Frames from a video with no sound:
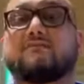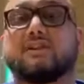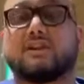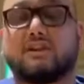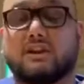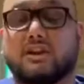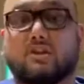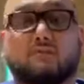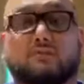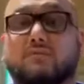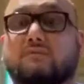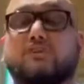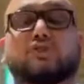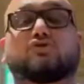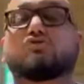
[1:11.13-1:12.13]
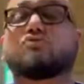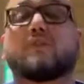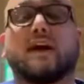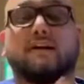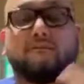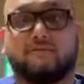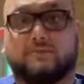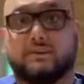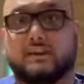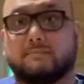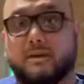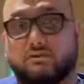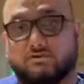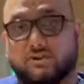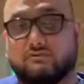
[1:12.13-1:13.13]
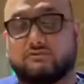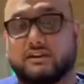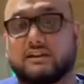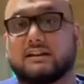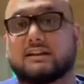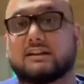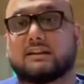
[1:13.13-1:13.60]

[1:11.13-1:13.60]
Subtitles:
we need to know everything about it really.